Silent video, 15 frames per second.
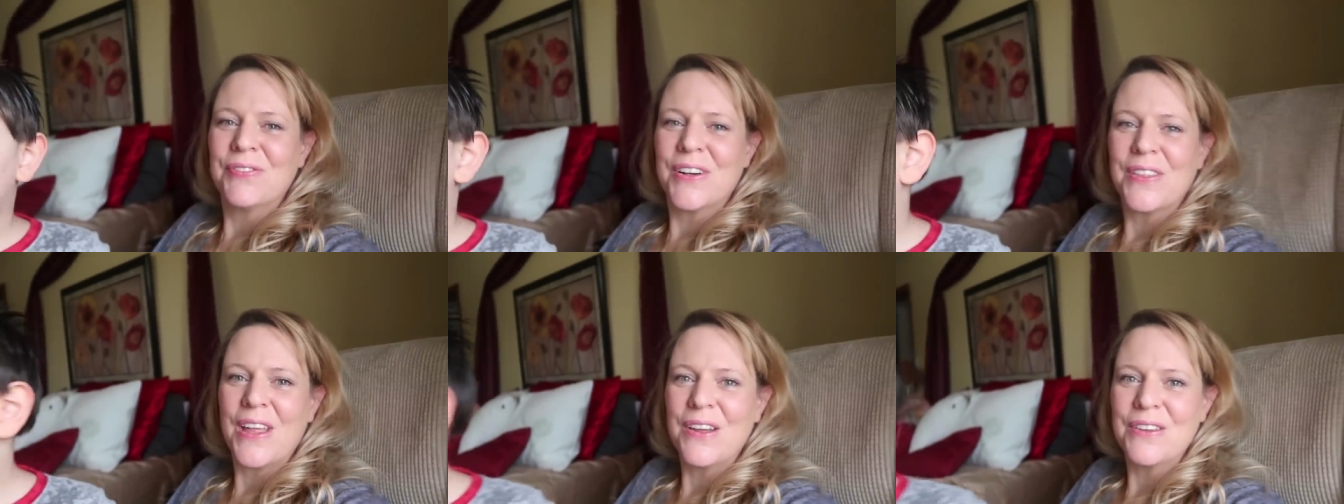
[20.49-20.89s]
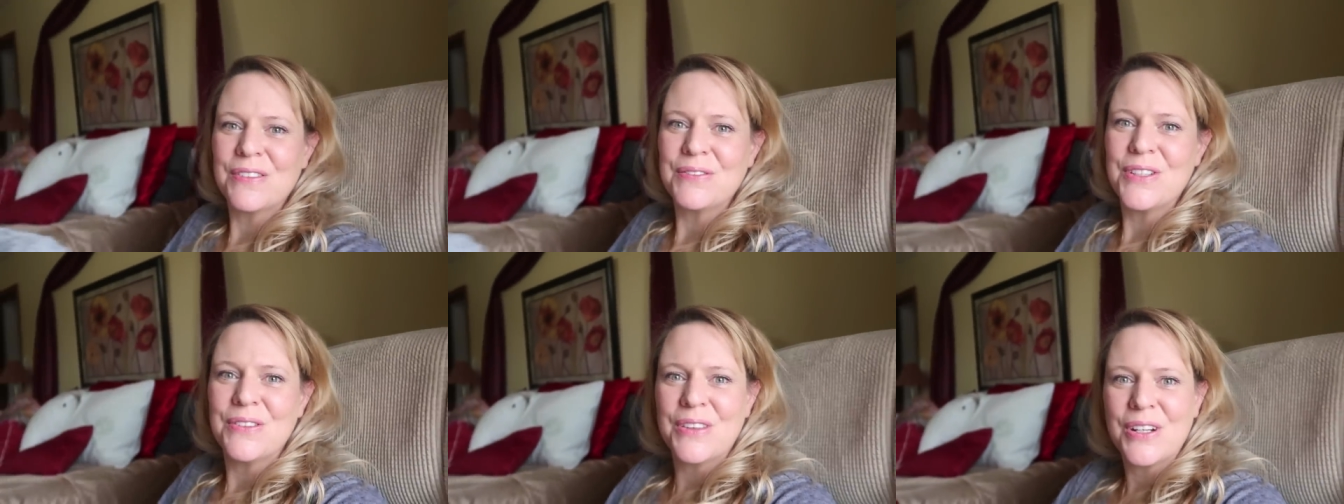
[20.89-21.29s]
for those
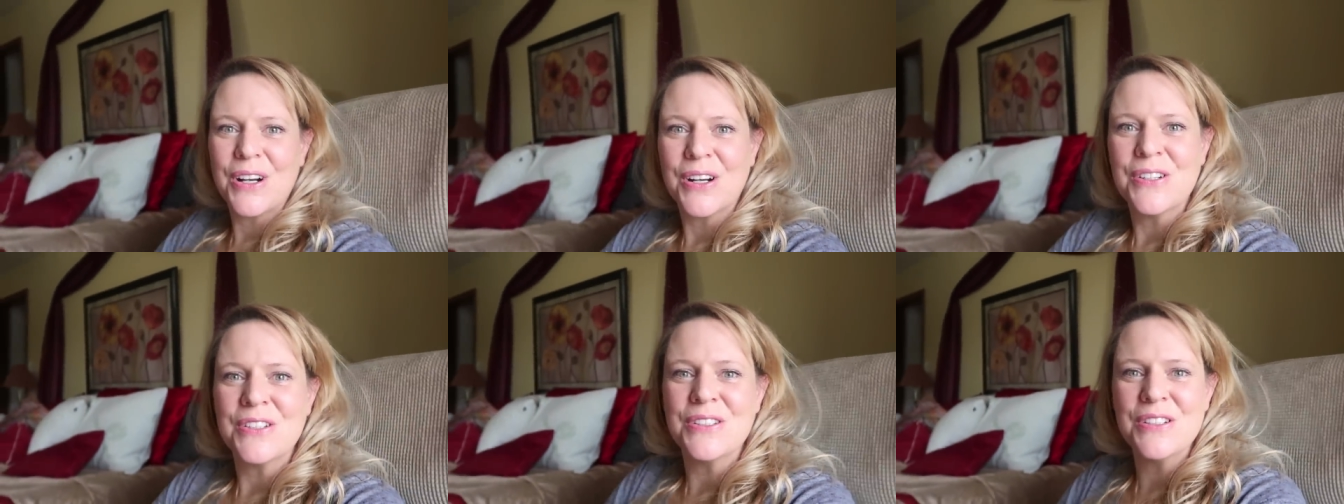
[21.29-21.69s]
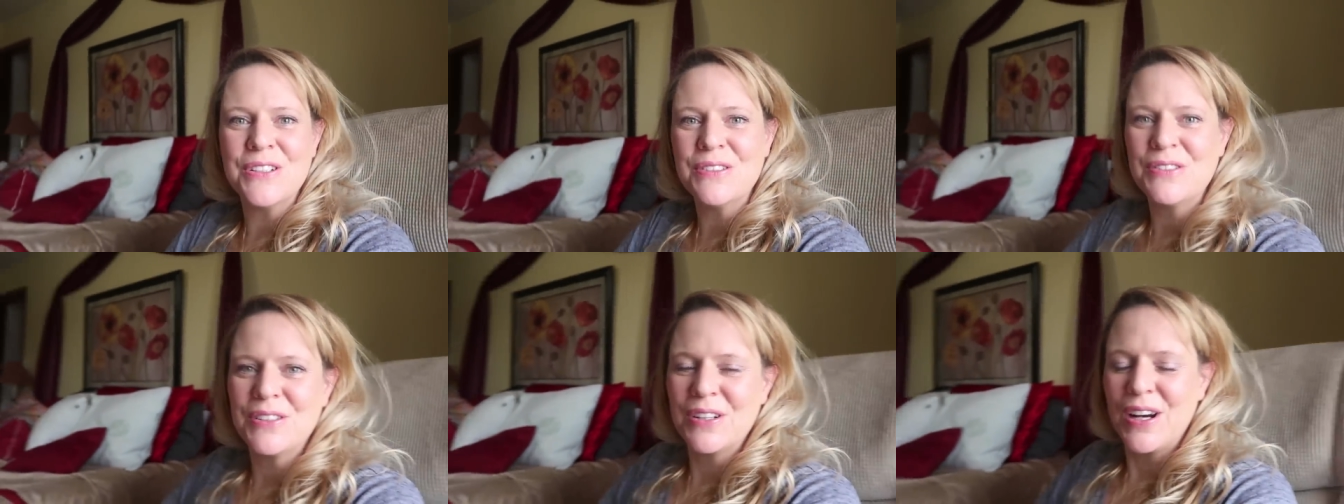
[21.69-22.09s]
of you that are
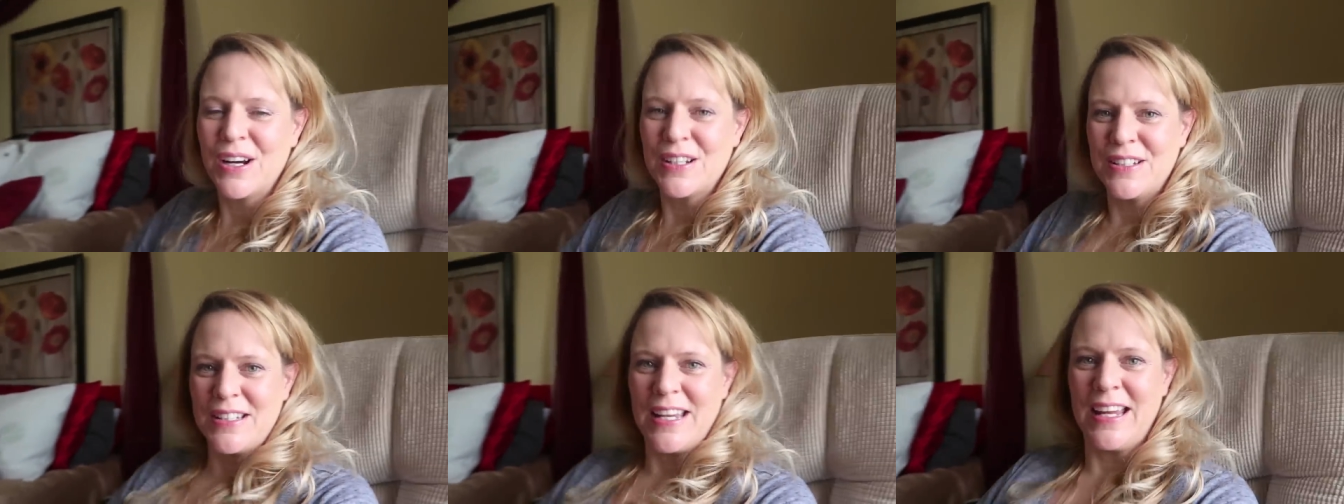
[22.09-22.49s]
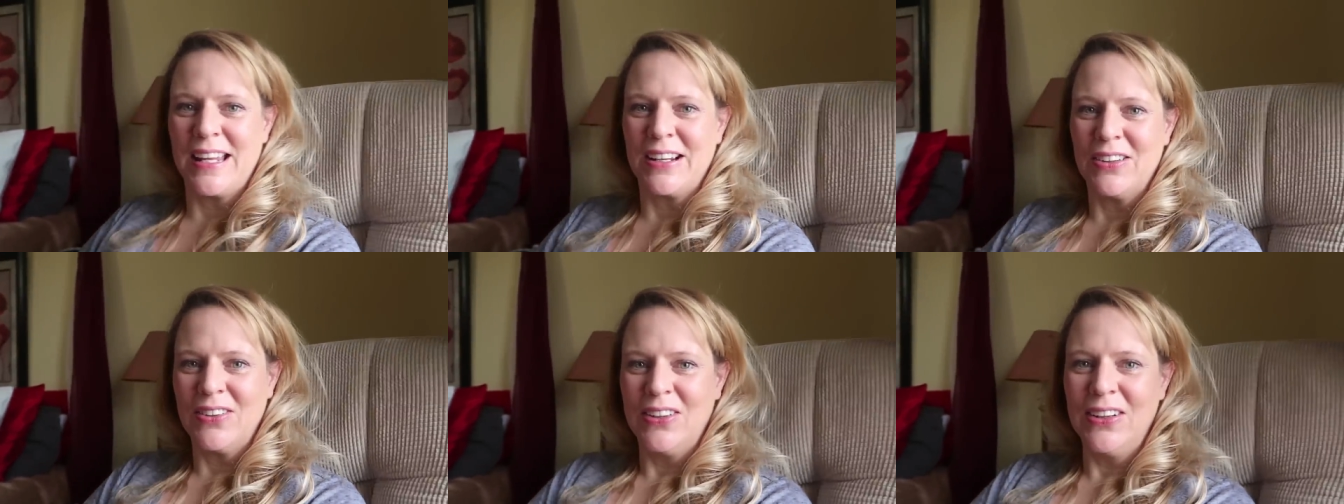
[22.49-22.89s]
new to our
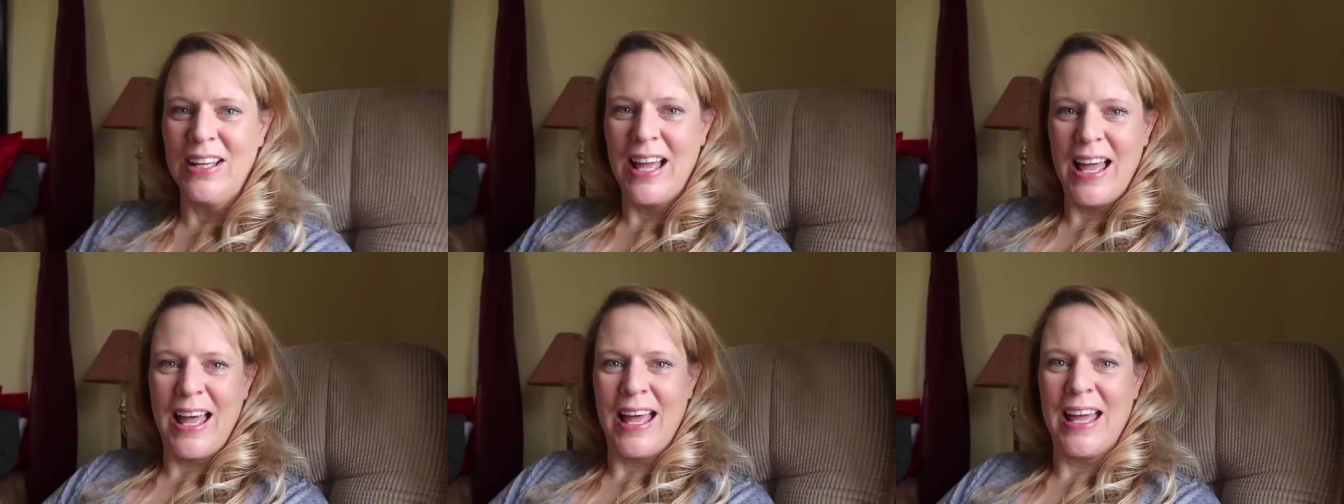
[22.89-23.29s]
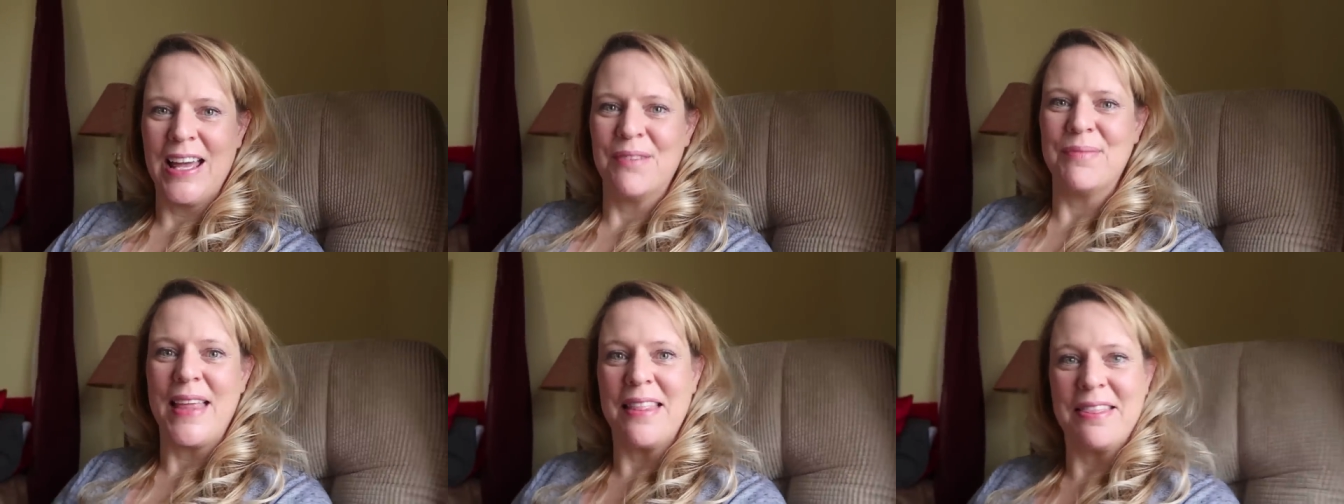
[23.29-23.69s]
channel,
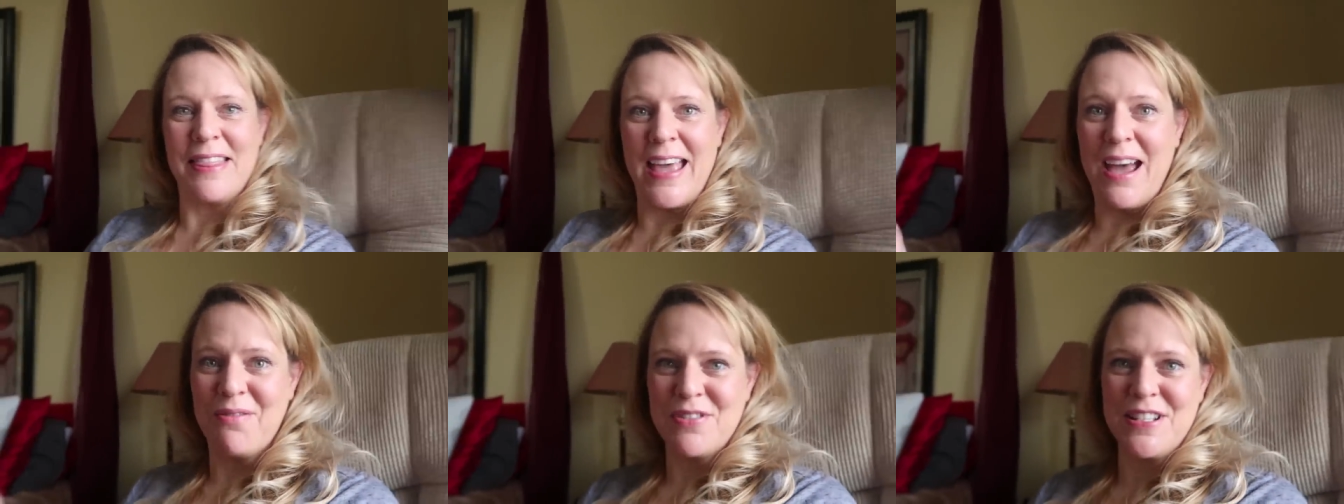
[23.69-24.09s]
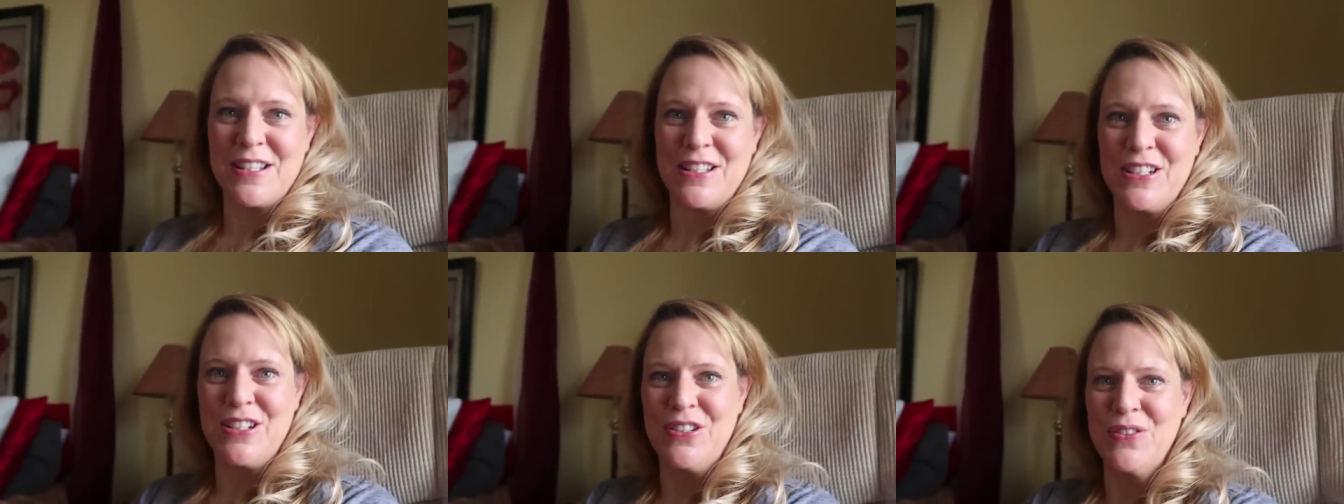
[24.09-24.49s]
um, that
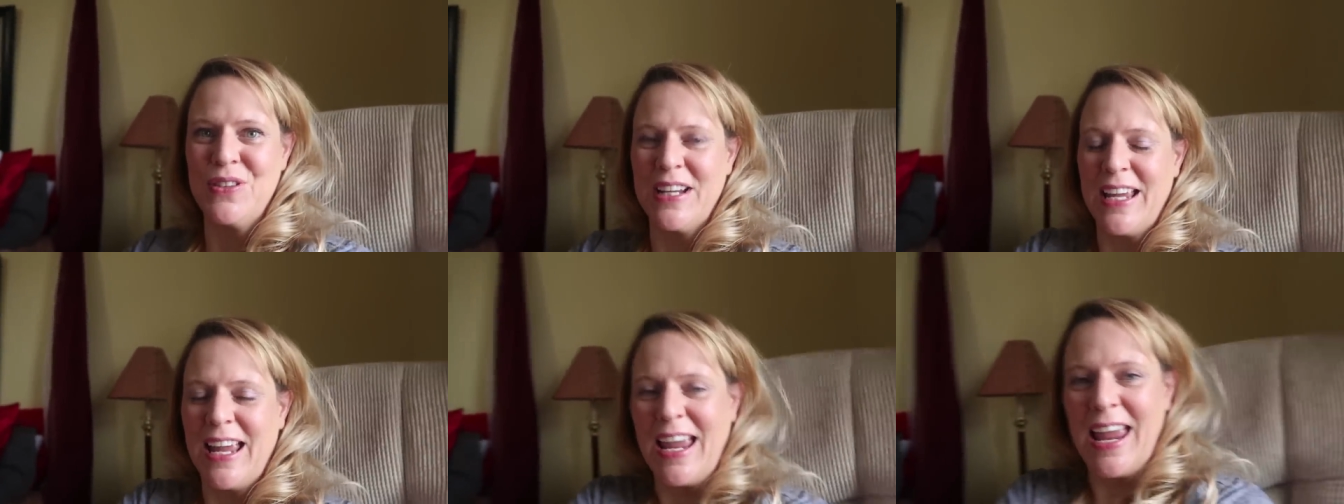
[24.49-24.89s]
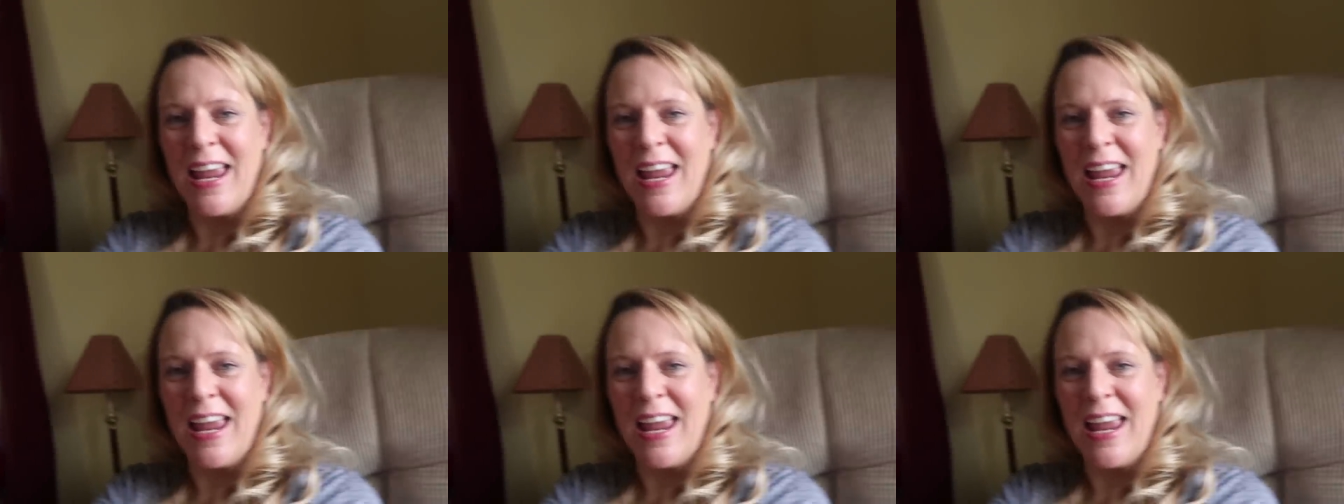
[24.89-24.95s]
was Luke,